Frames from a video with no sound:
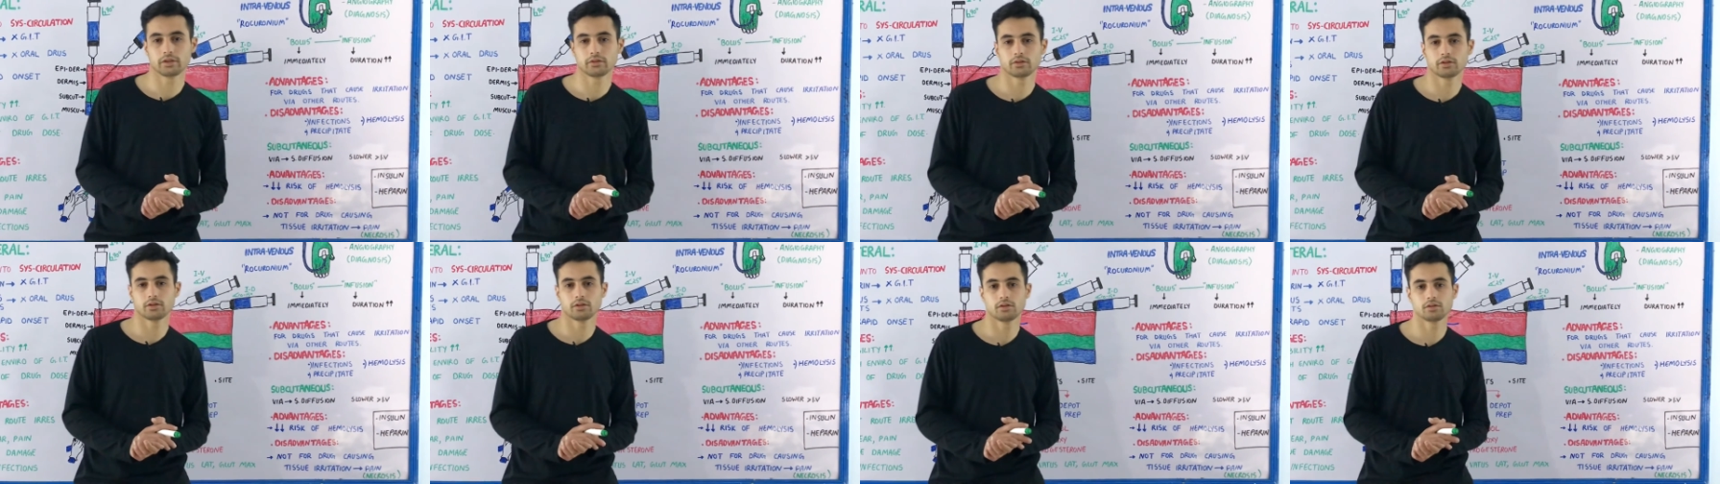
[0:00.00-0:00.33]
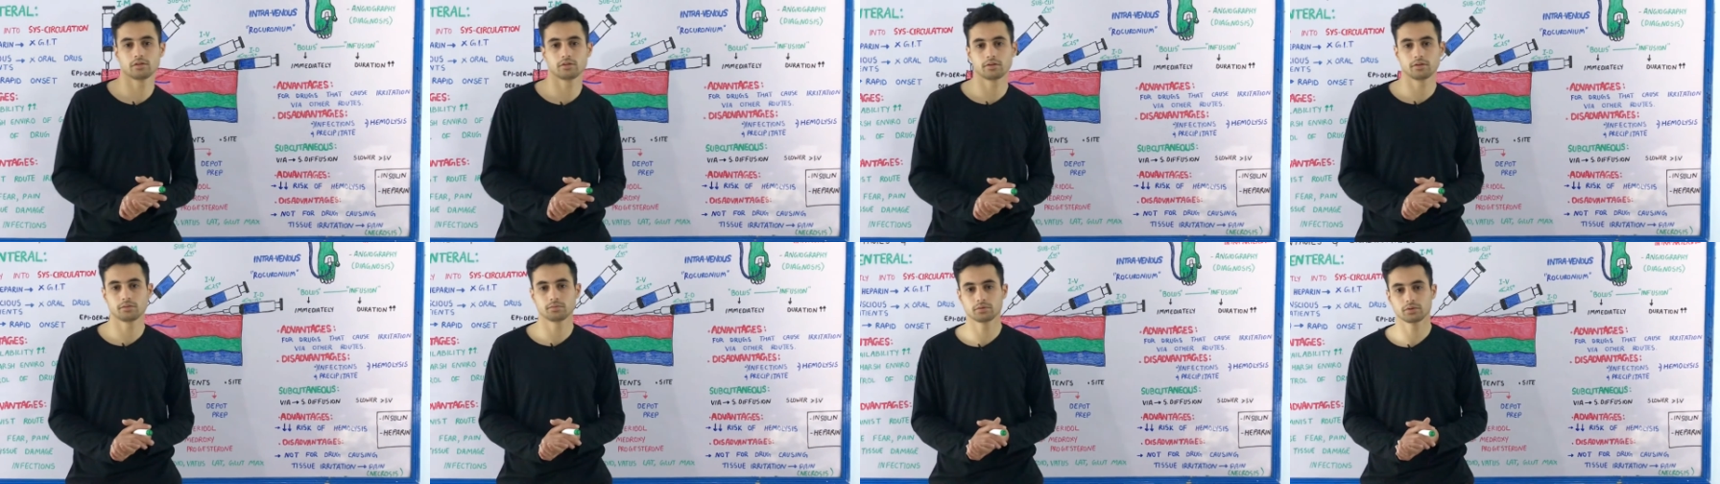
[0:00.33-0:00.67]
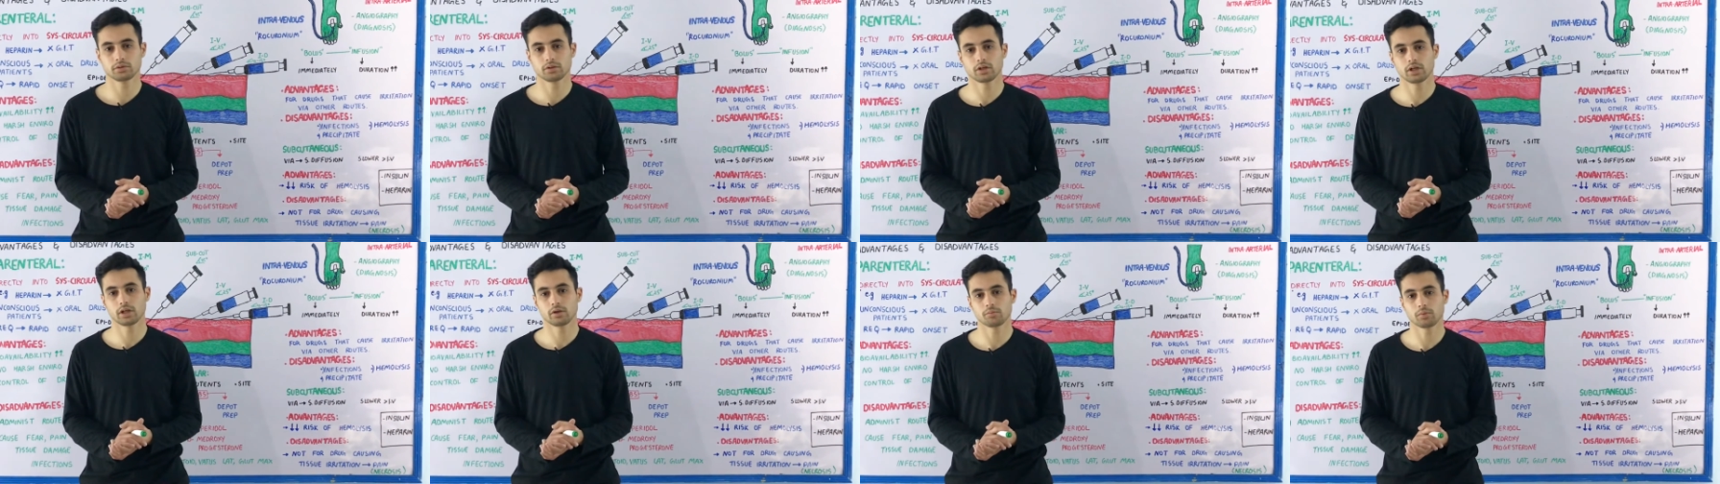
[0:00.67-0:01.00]
share and
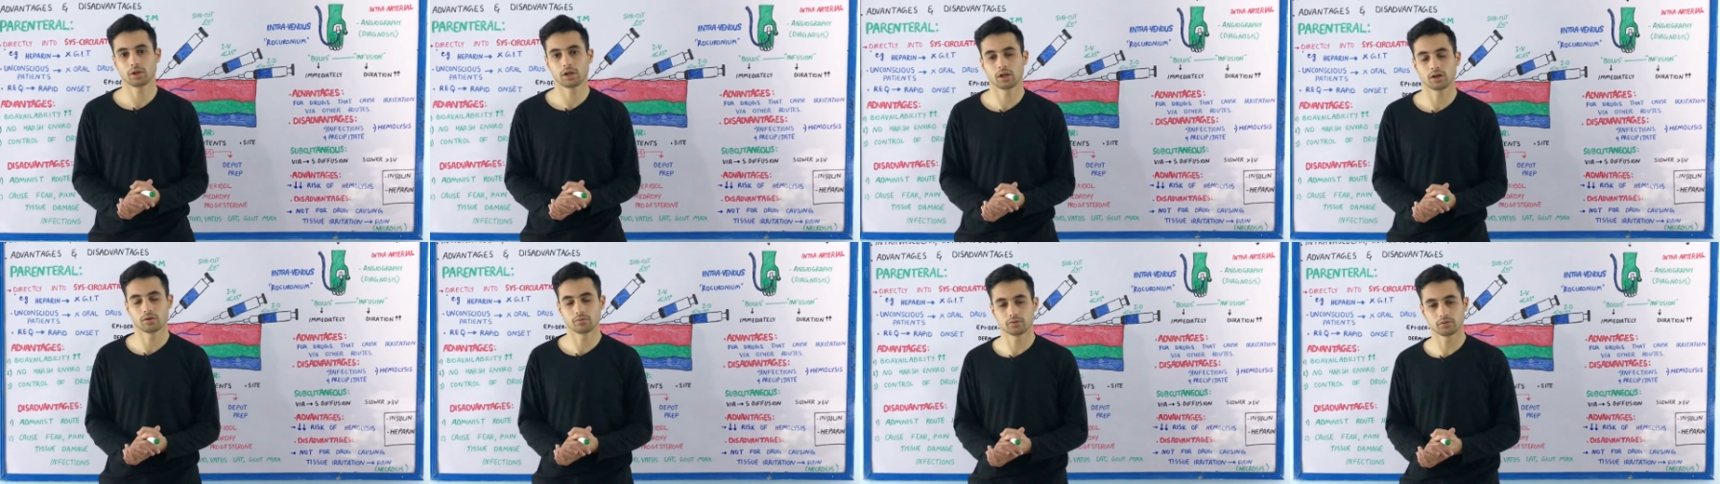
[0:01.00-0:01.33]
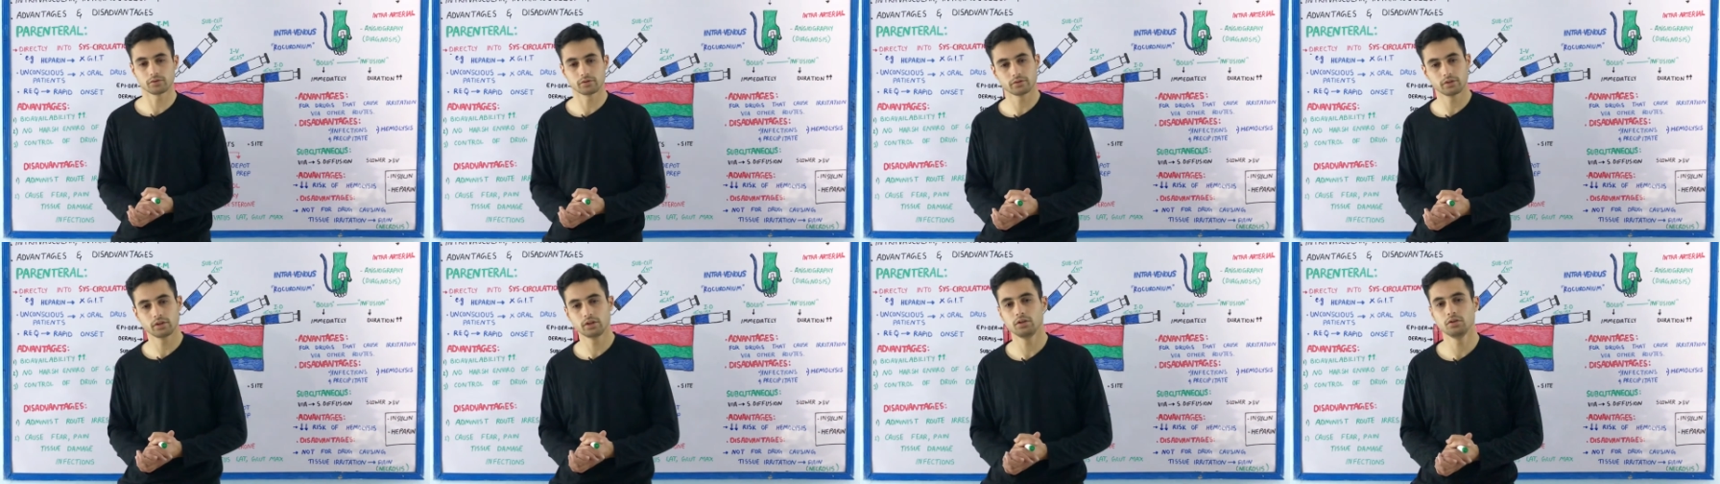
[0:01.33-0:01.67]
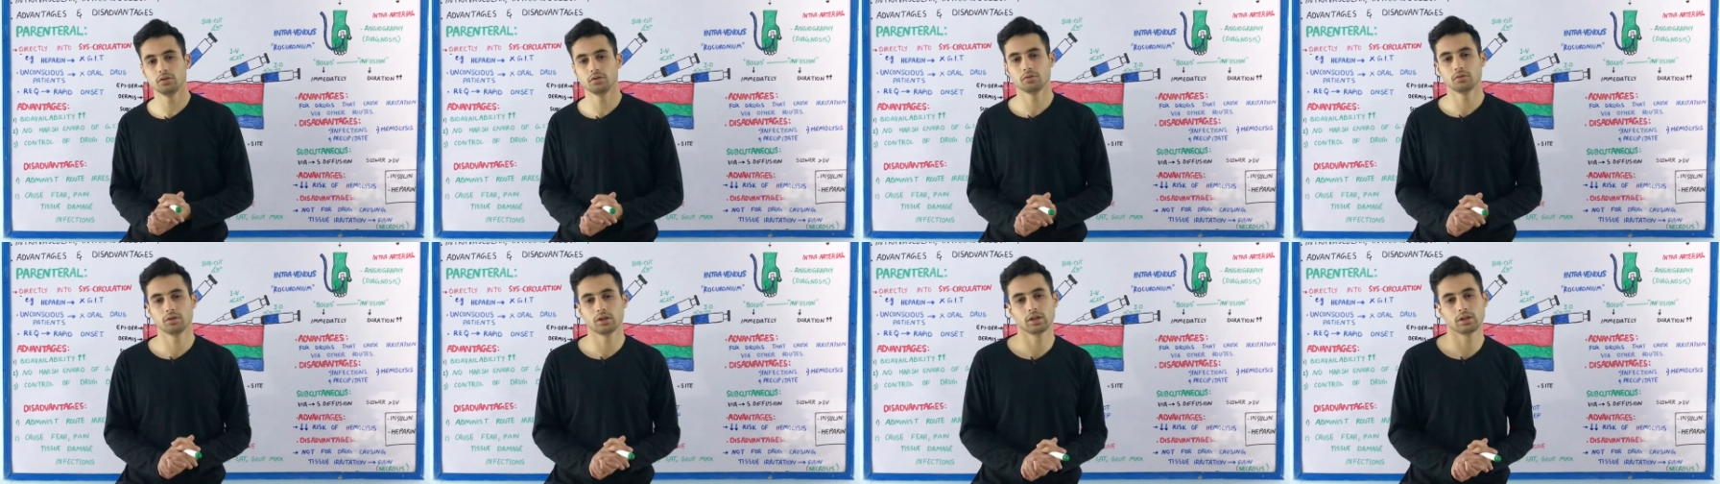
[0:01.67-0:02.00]
subscribe and I will see
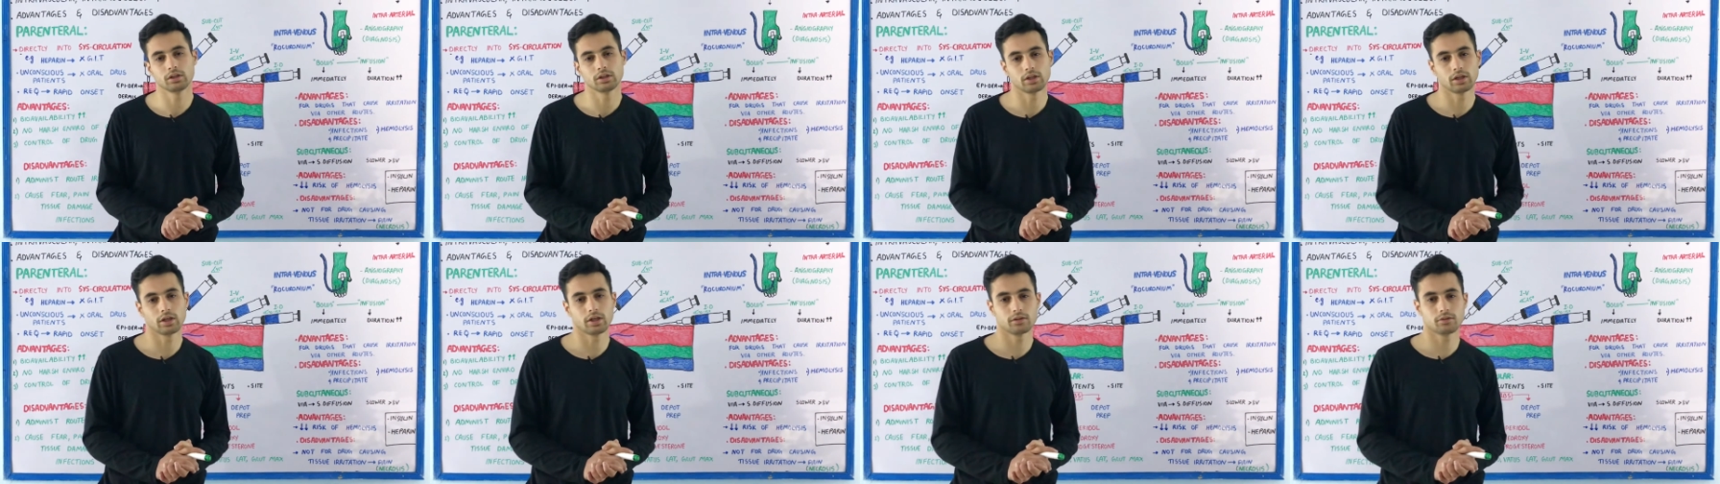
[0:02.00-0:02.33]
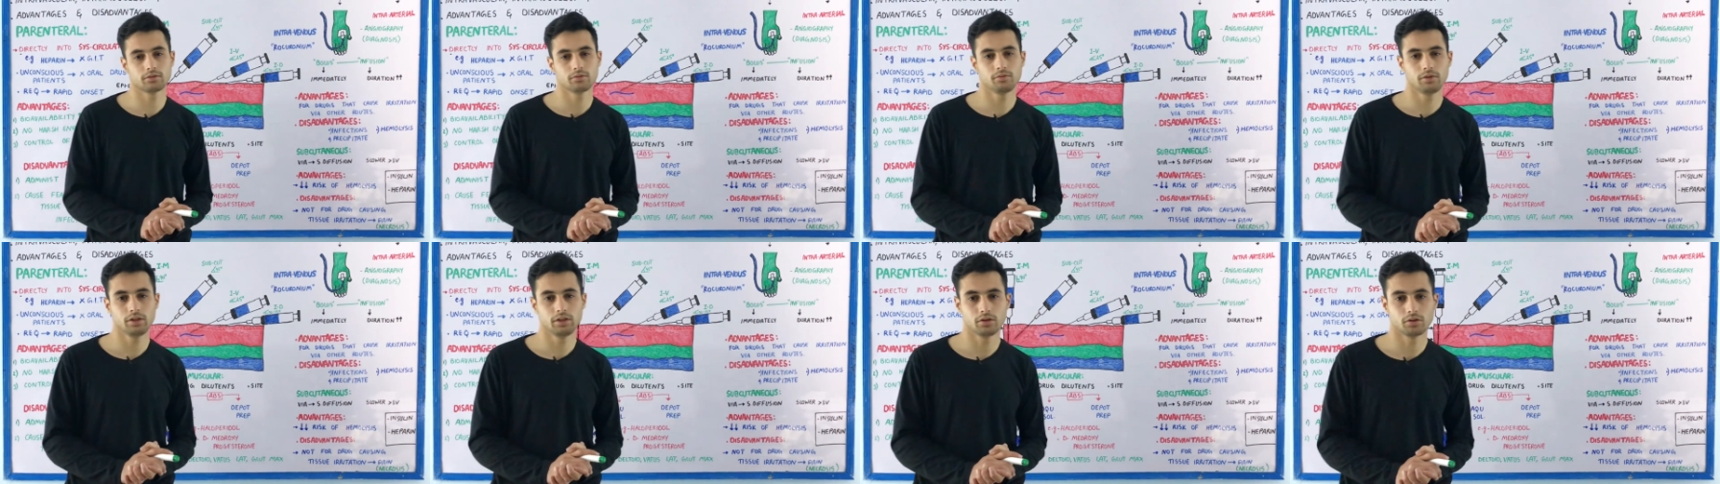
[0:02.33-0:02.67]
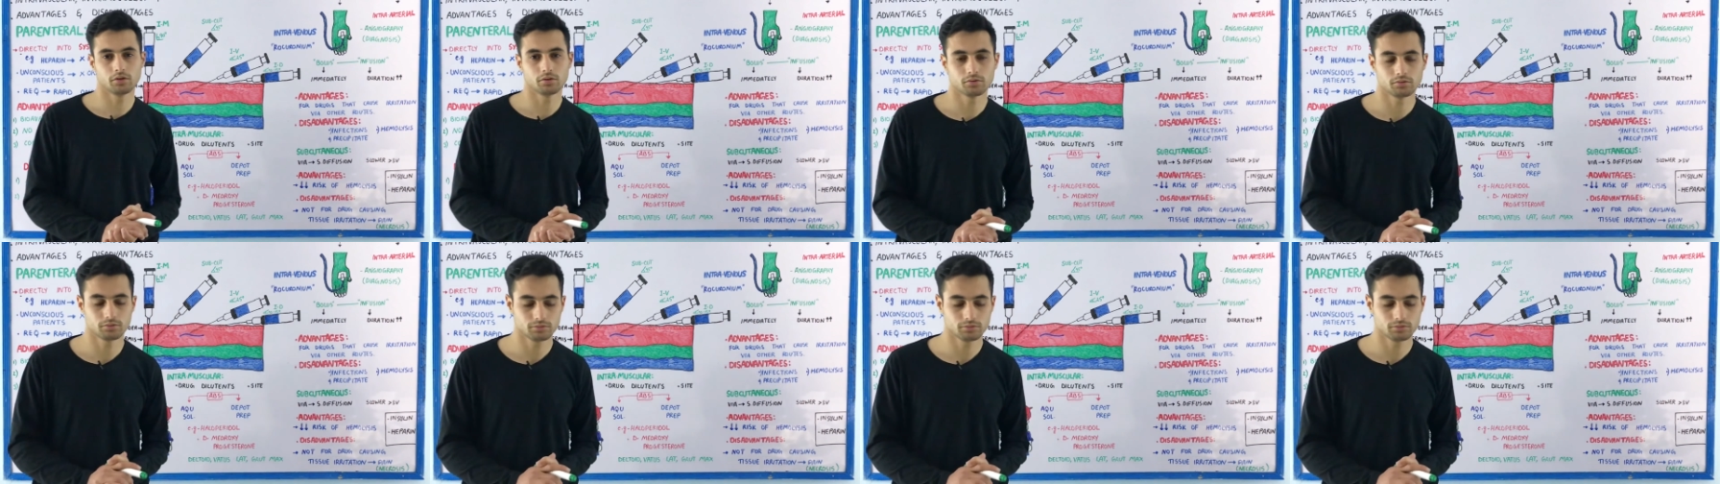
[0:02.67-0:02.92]
you in the next video.